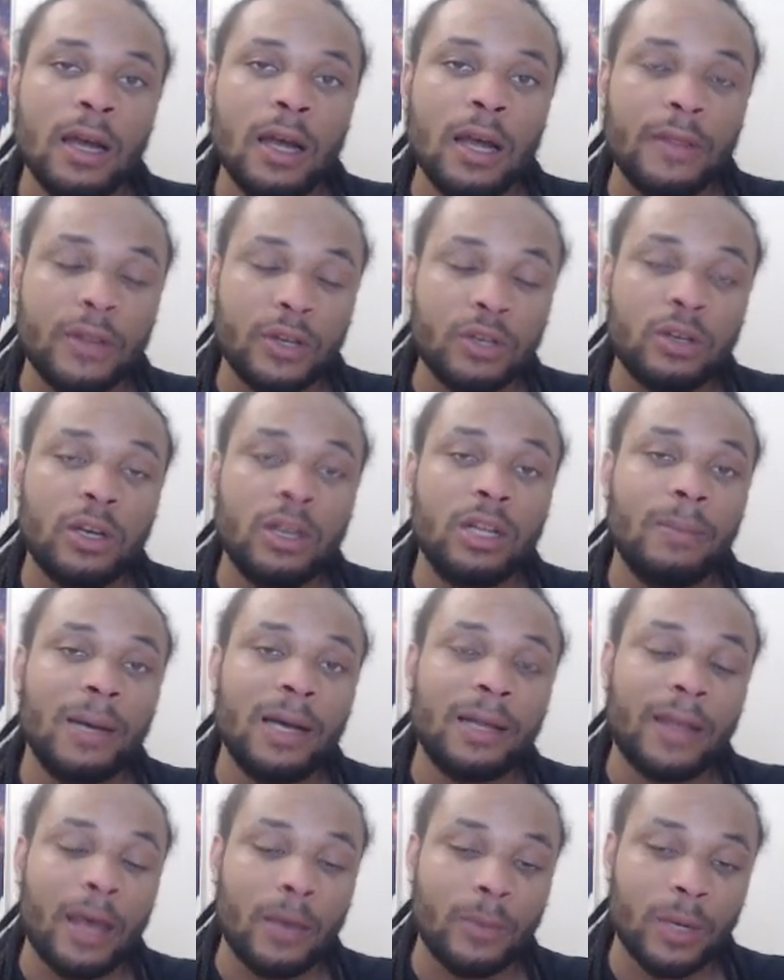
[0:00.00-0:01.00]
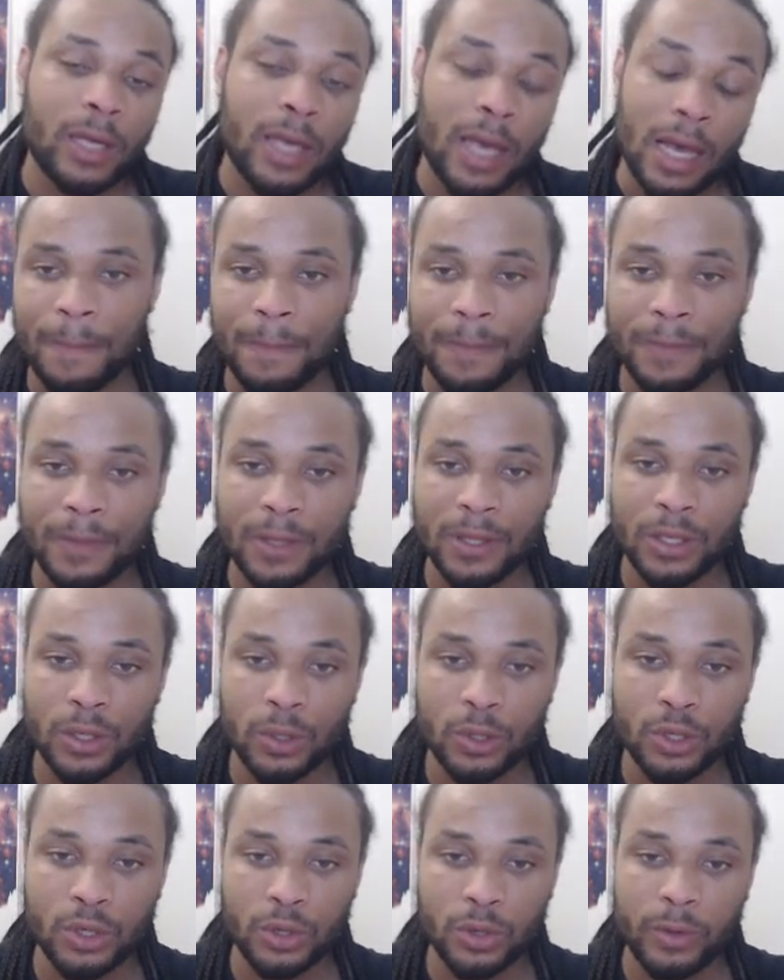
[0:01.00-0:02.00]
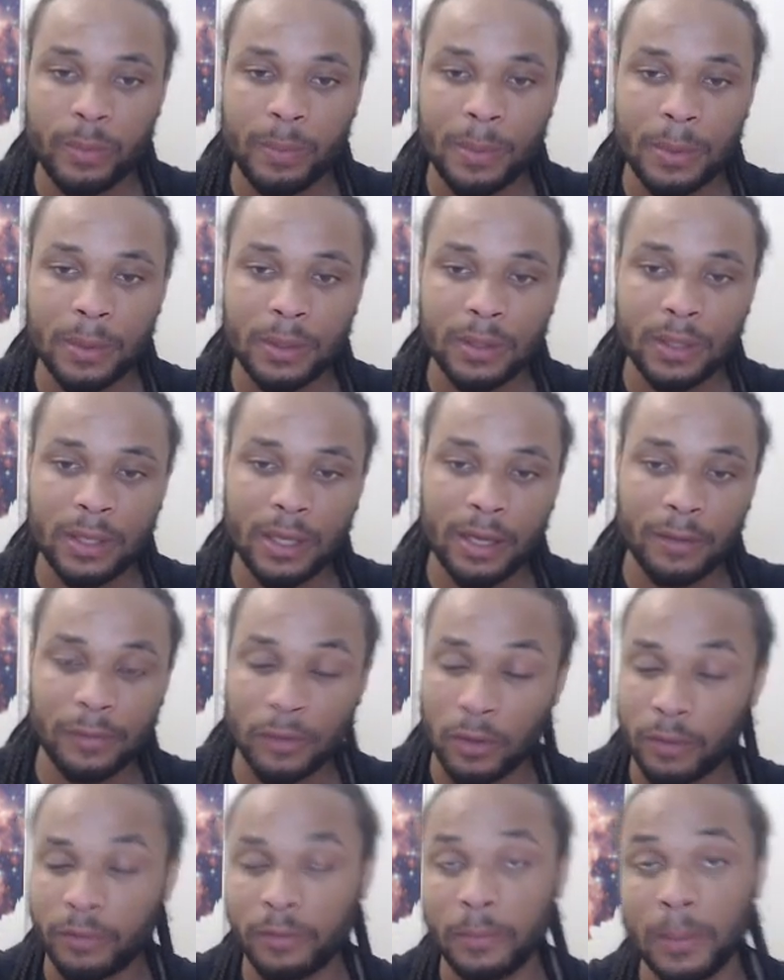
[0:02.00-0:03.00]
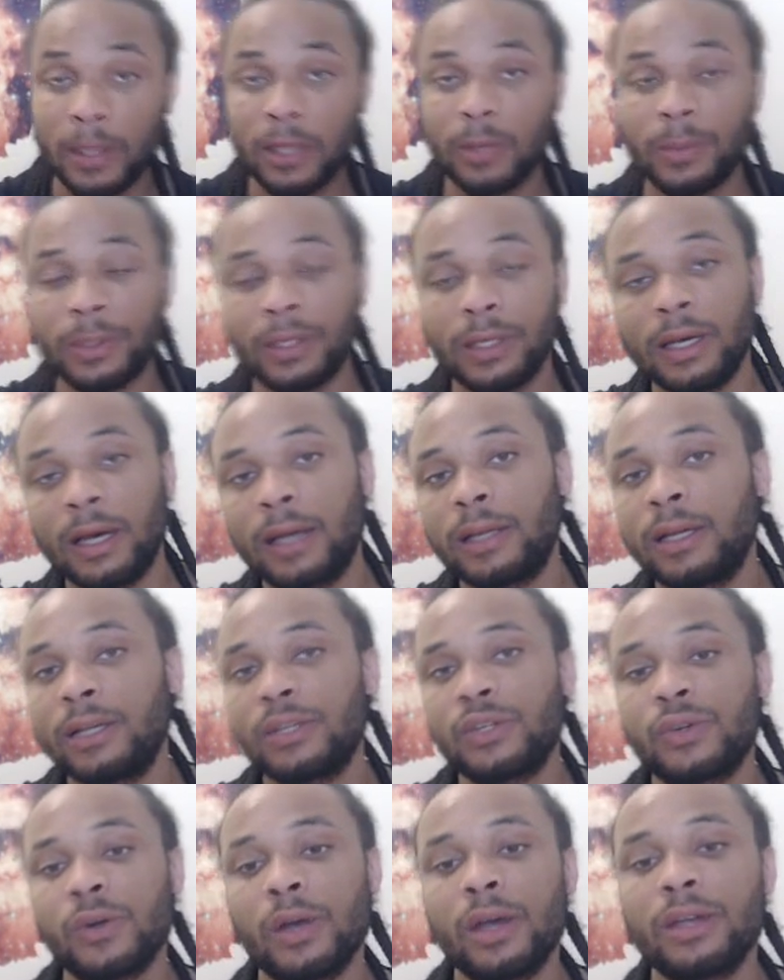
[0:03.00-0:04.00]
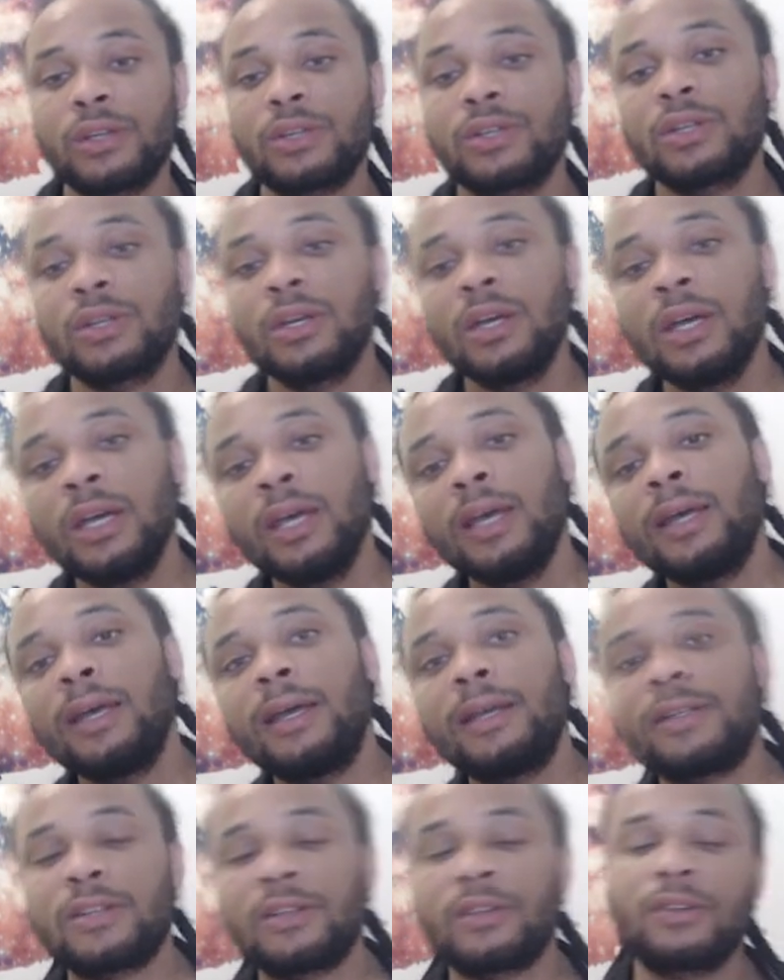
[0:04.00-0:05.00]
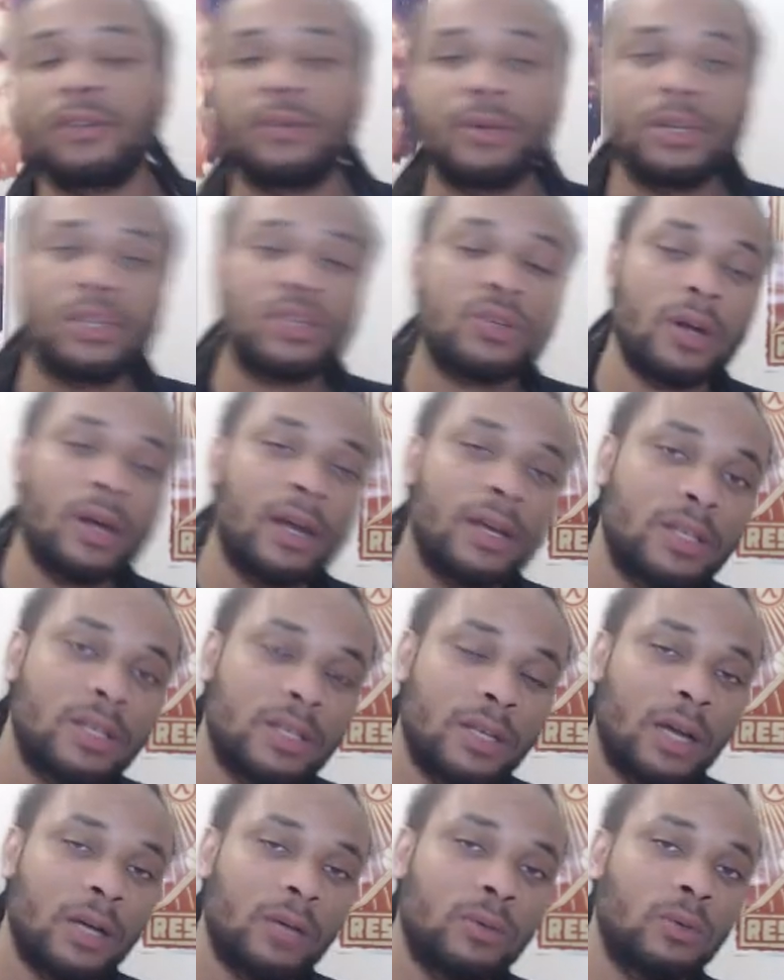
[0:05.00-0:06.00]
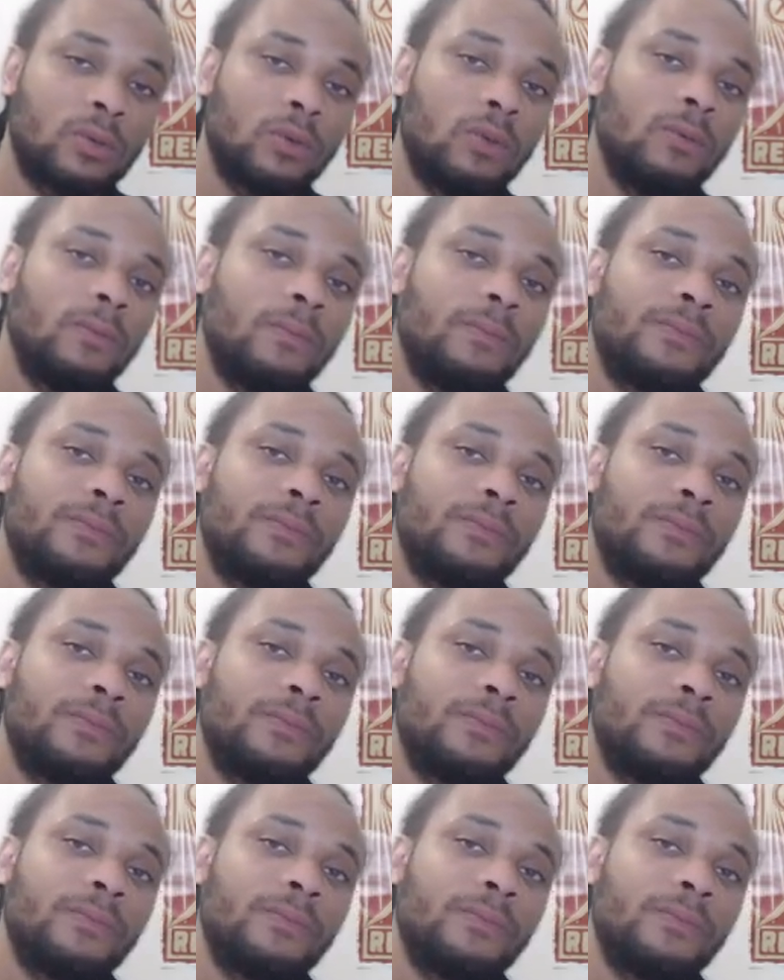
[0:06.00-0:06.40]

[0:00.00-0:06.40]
They're trying to ban that one again. YouTube, if you're familiar with the guideline strikes, it's a three strikes and out rule.